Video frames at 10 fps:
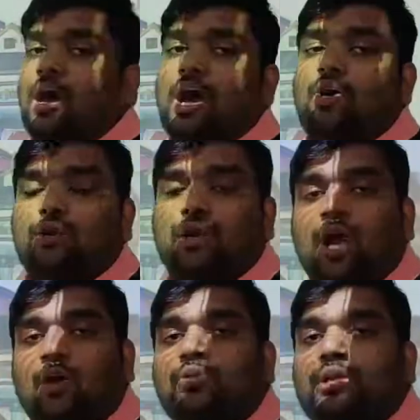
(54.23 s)

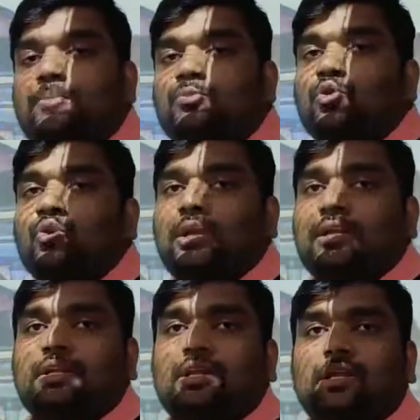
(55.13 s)
How we came to know
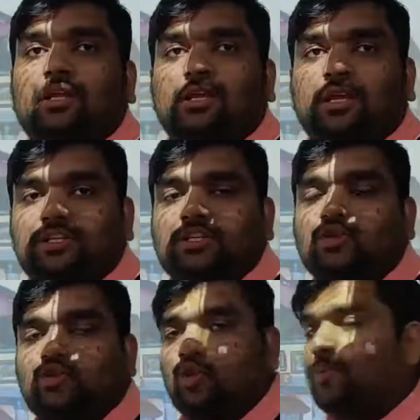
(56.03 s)
that he's
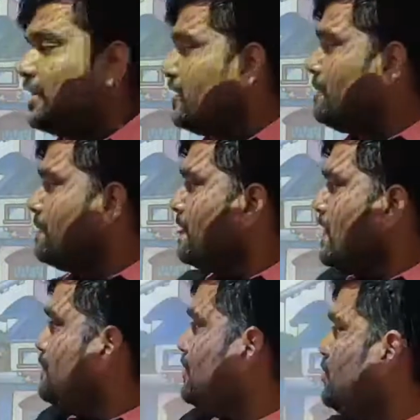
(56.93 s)
a shoemaker?
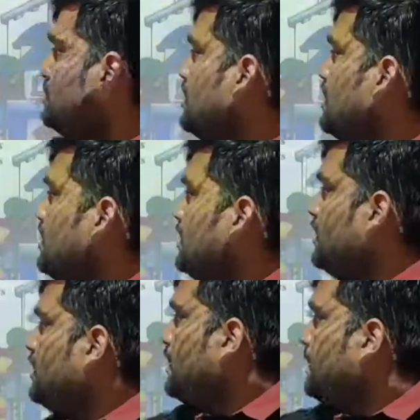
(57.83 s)
Because
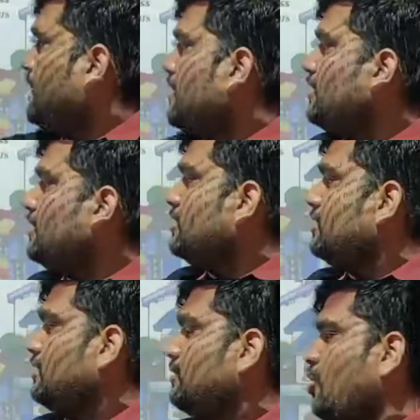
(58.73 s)
he made
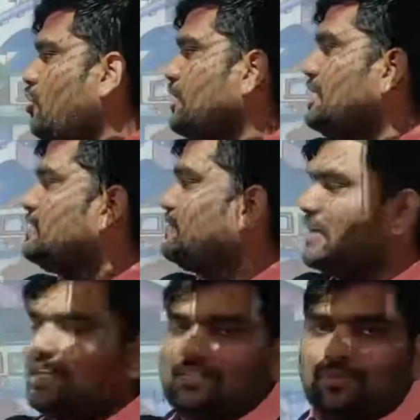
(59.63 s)
the author's
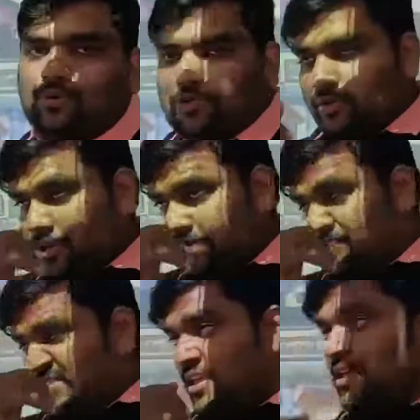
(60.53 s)
father's boots. Okay.